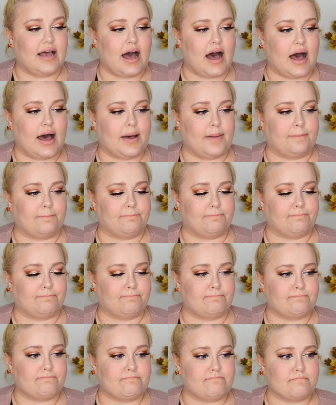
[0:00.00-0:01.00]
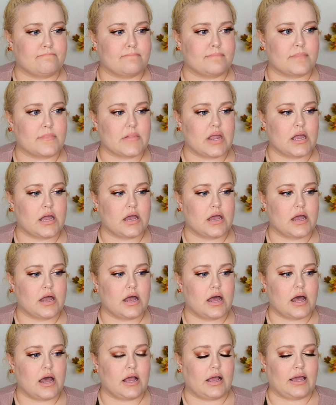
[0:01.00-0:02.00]
Um,
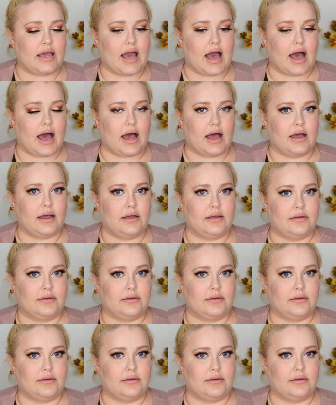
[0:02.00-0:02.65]
yeah.